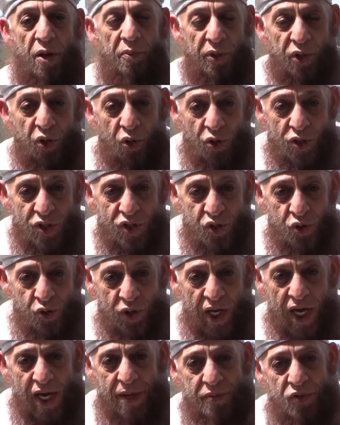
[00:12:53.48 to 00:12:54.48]
because you
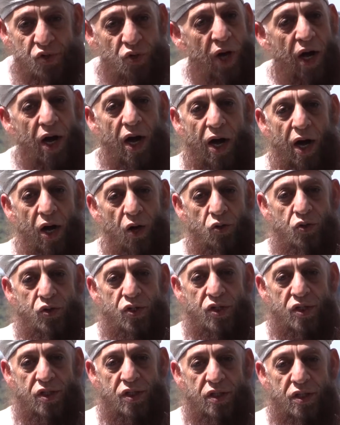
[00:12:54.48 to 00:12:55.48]
came to our
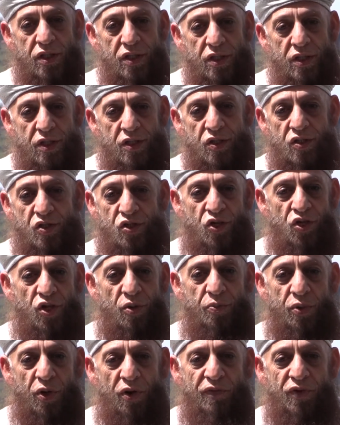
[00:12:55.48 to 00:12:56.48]
house." So the
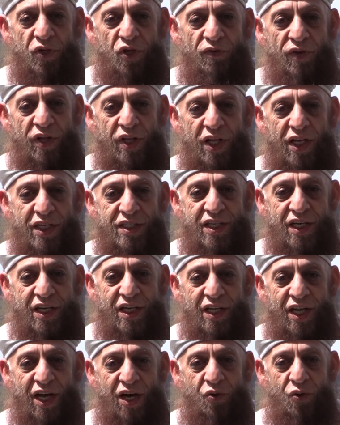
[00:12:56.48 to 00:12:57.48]
Prophet of Allah
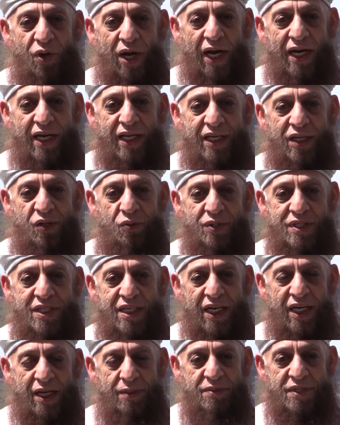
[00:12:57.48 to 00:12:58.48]
sallallahu alayhi
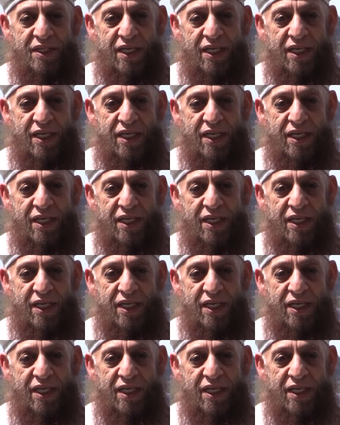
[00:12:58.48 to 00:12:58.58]
wasallam